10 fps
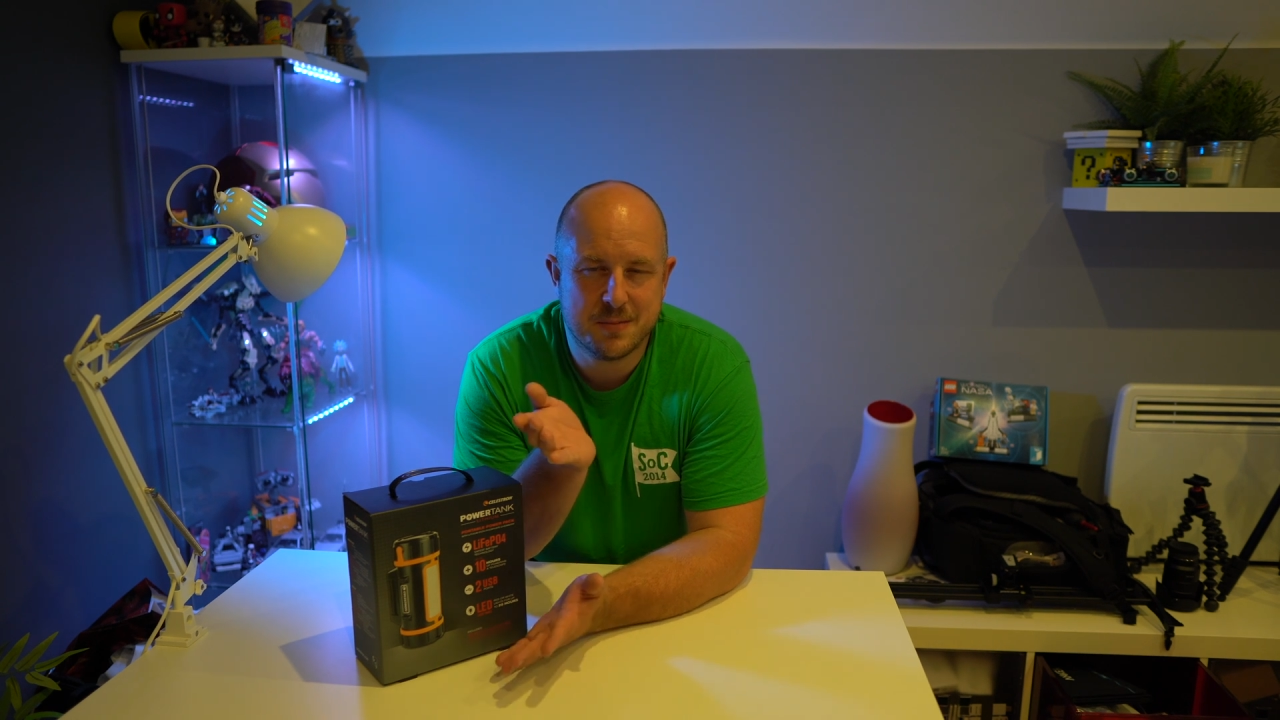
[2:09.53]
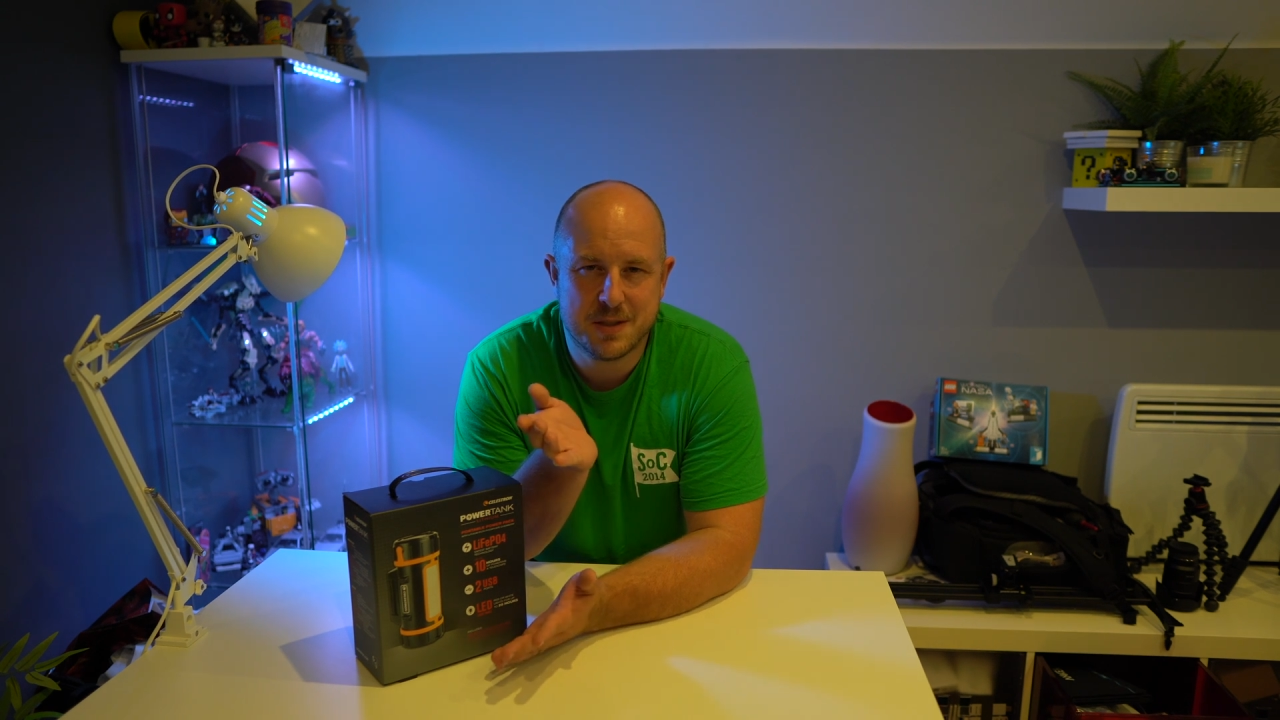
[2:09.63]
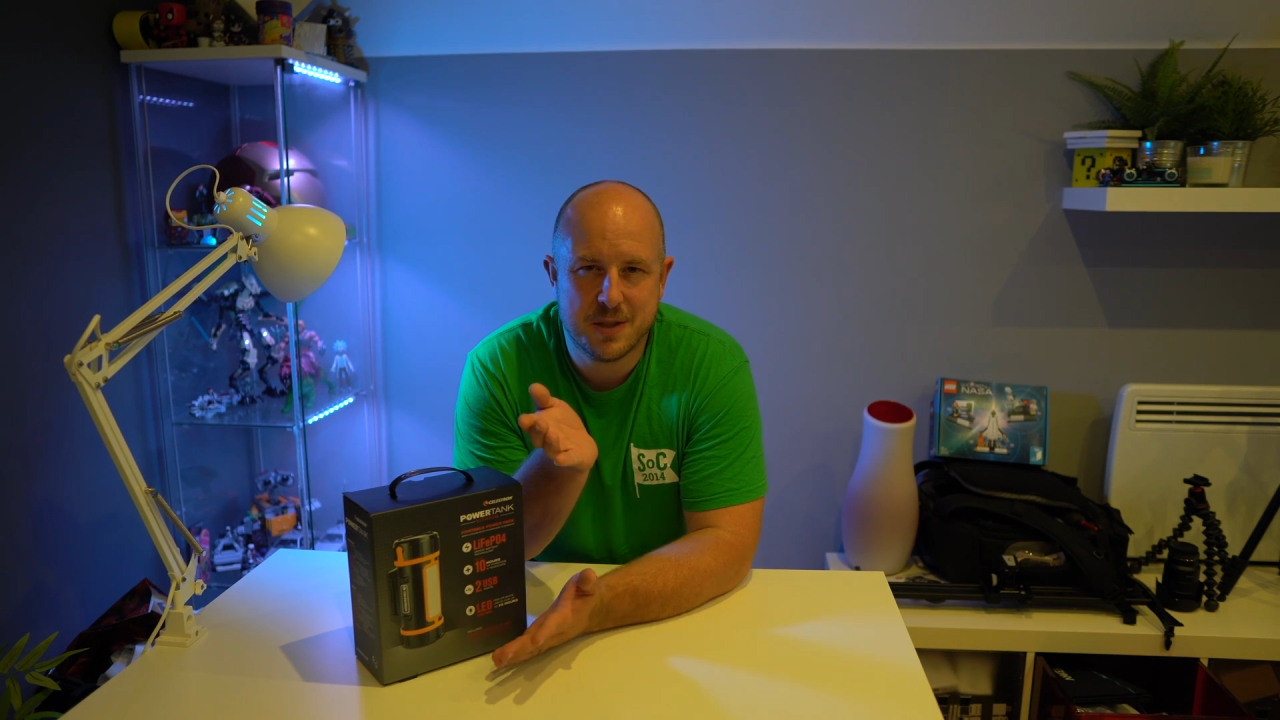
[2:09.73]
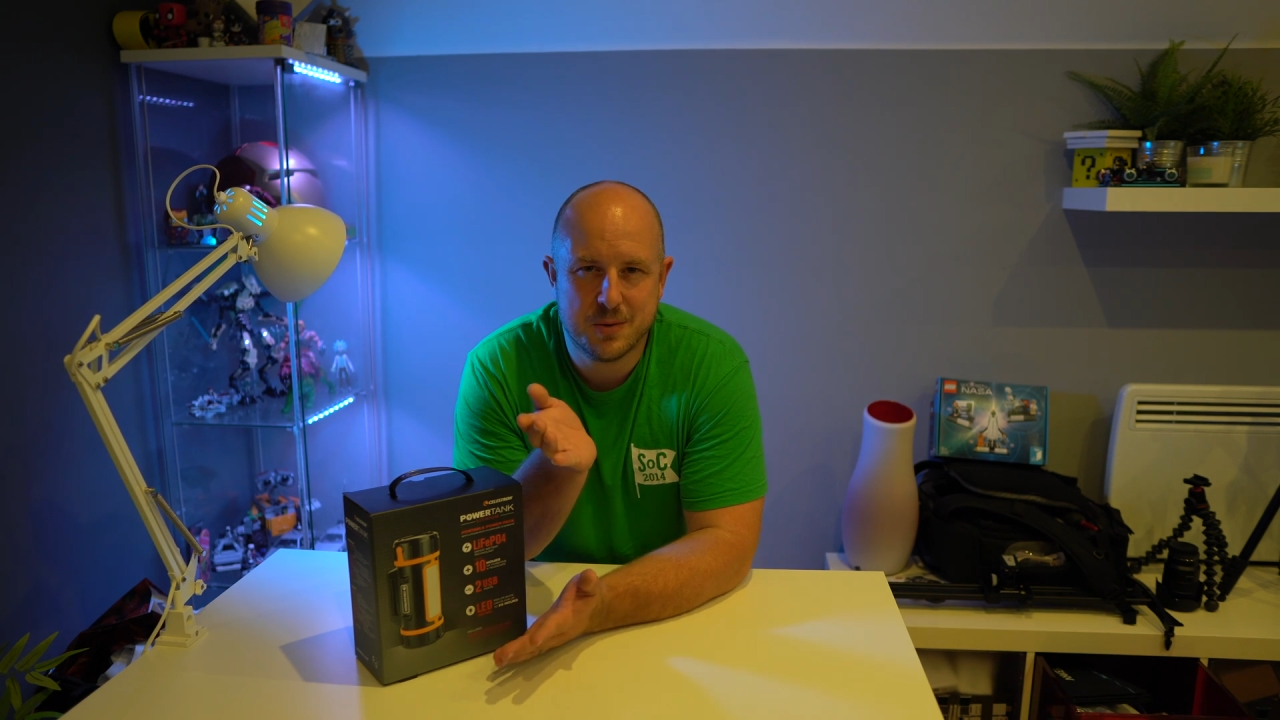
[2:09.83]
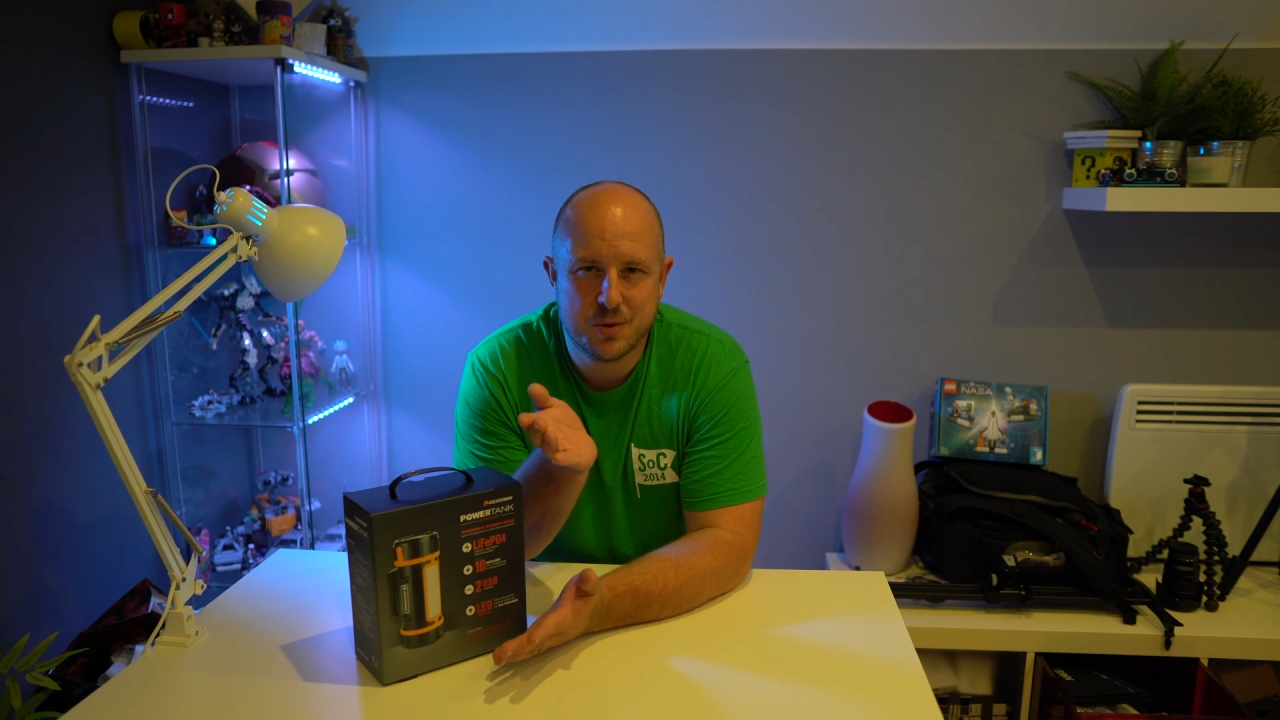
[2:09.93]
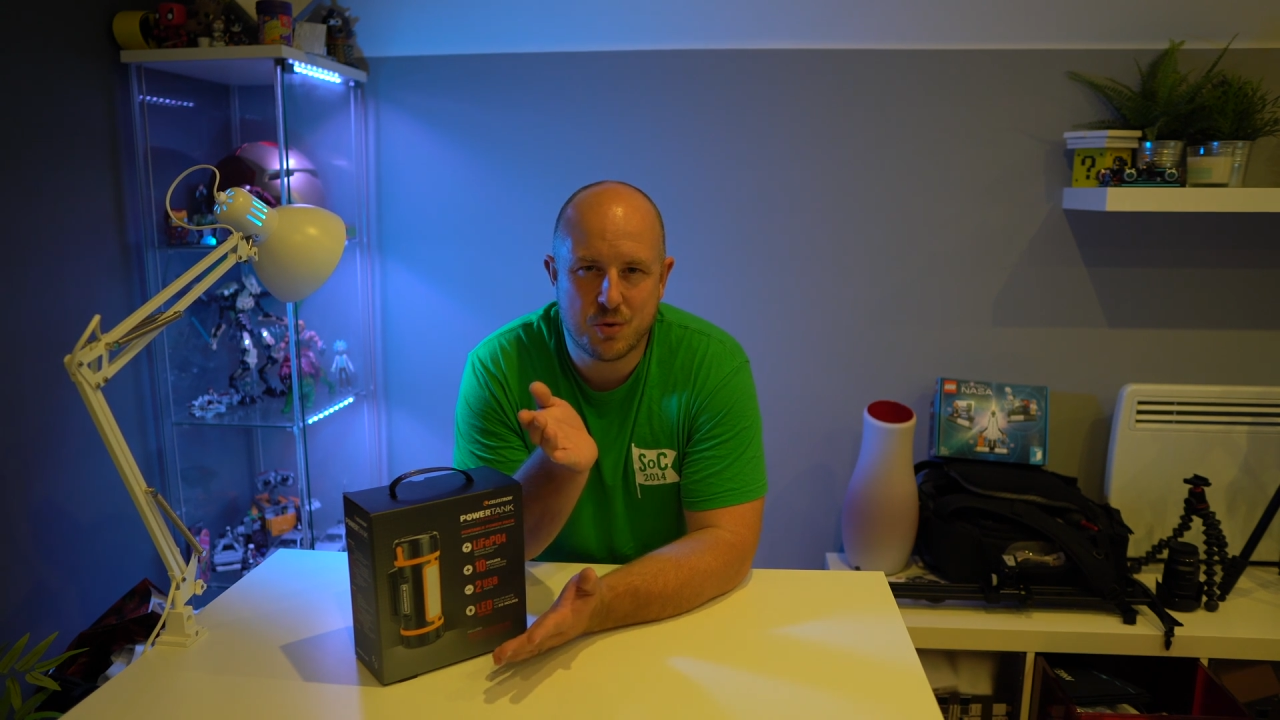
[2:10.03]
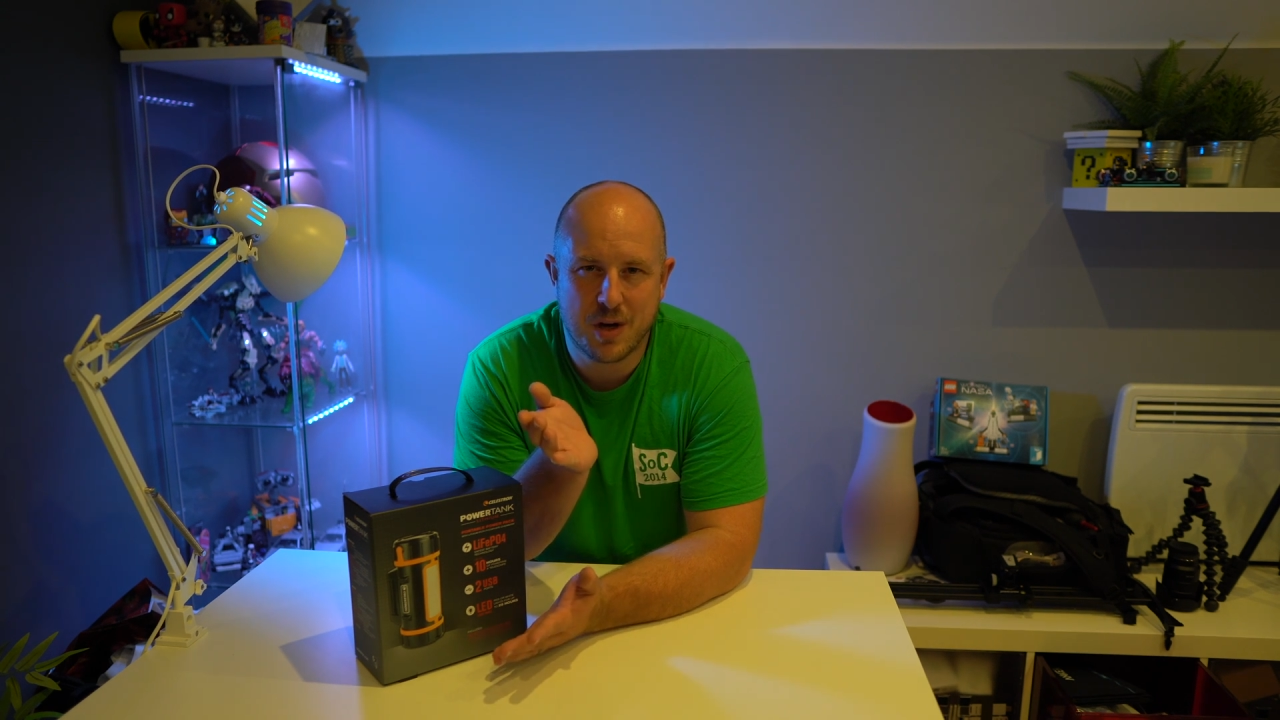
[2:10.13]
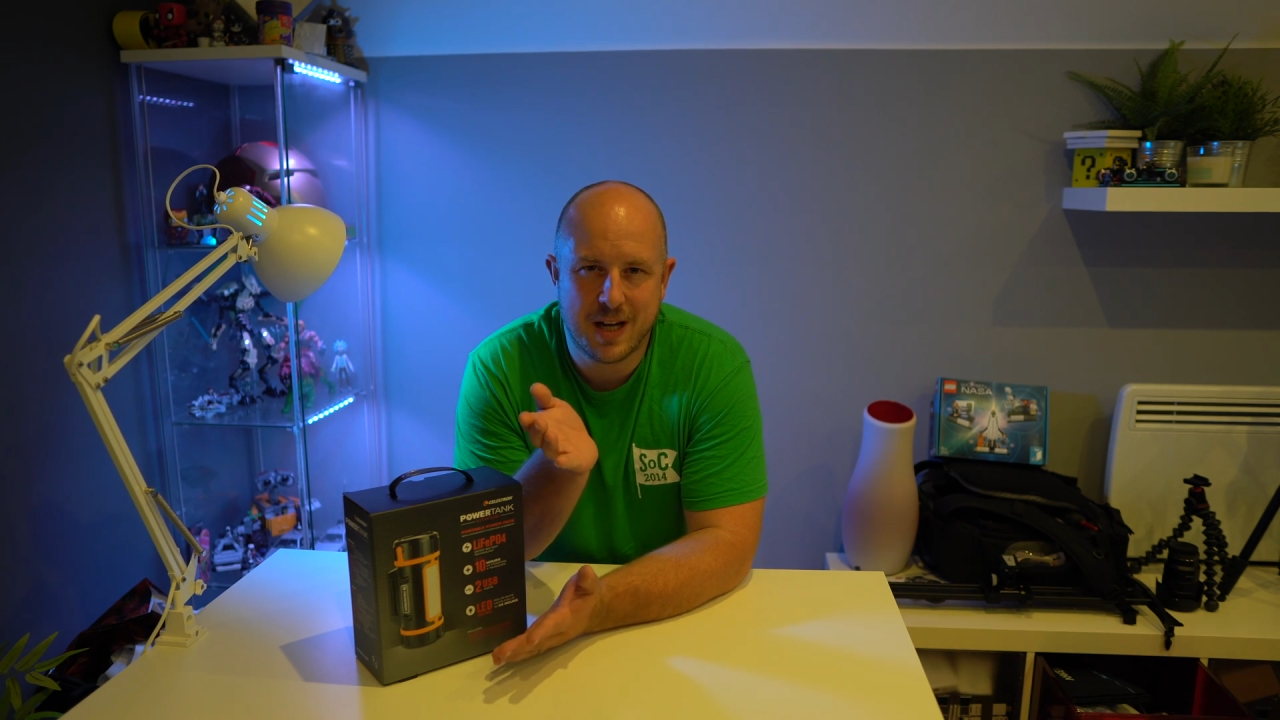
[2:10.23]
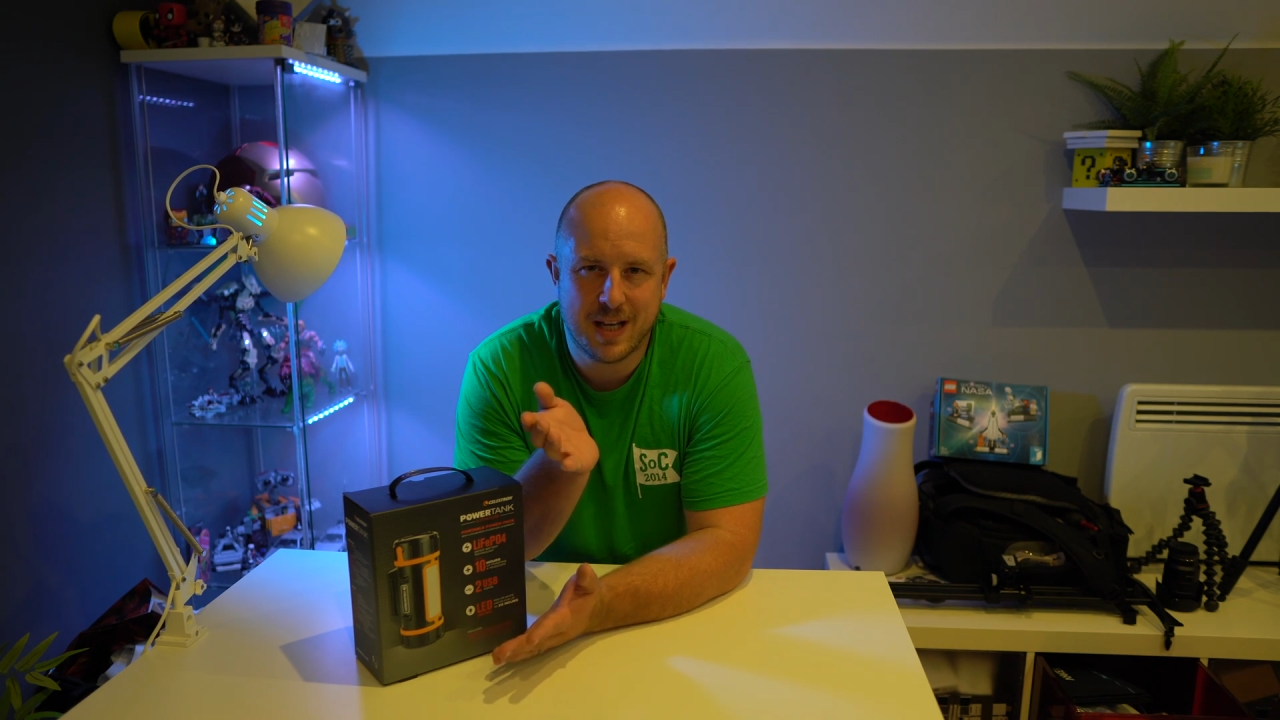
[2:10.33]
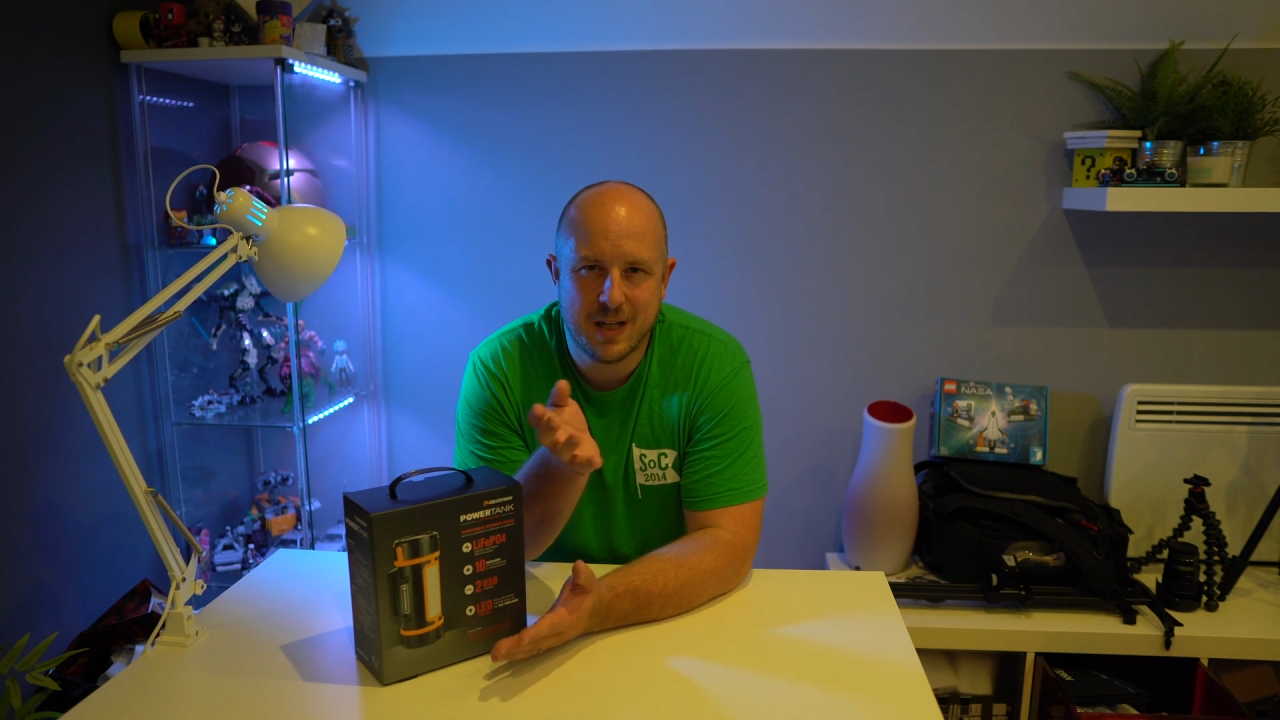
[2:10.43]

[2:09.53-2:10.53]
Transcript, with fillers: I'm still struggling